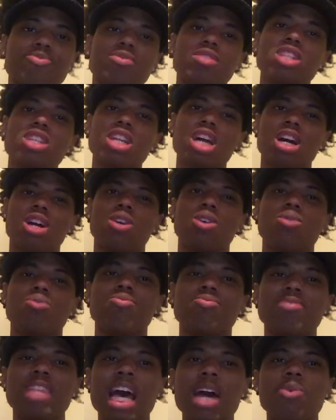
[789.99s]
you know,
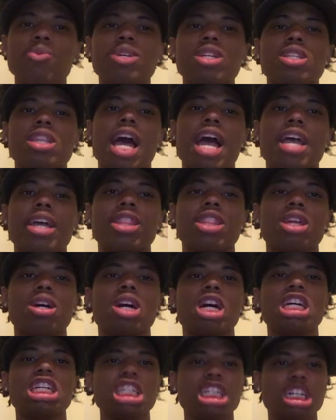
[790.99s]
that was like
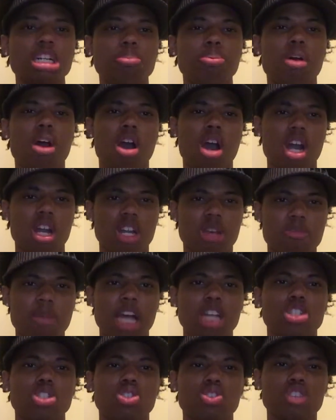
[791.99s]
the part of
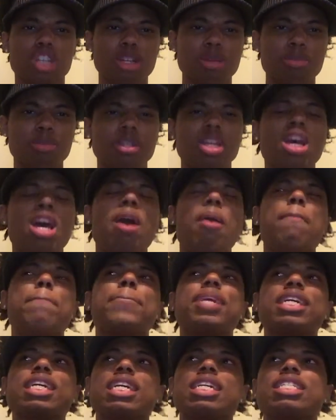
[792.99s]
my trip
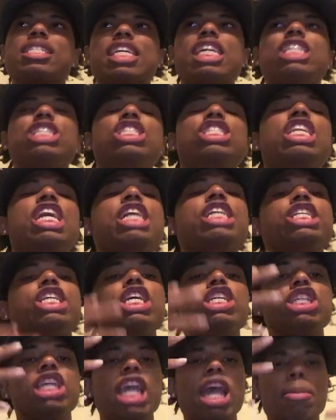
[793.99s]
because
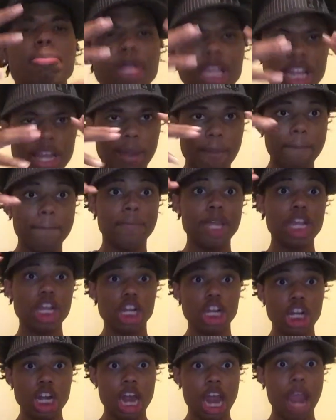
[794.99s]
it kept getting
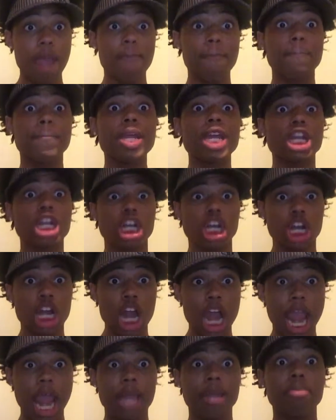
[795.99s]
bigger and bigger
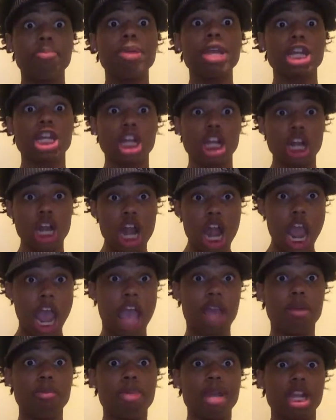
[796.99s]
and bigger
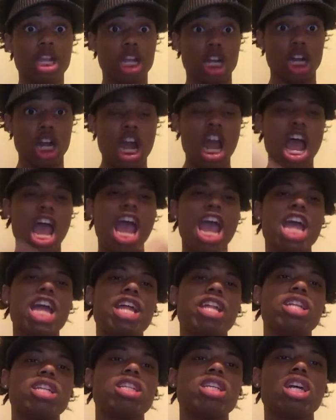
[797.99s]
and bigger.
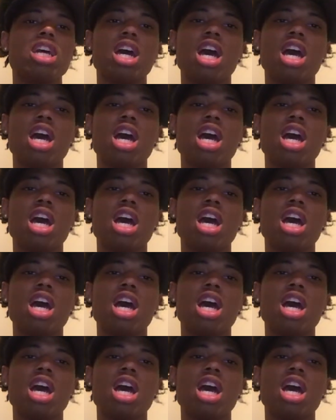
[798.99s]
And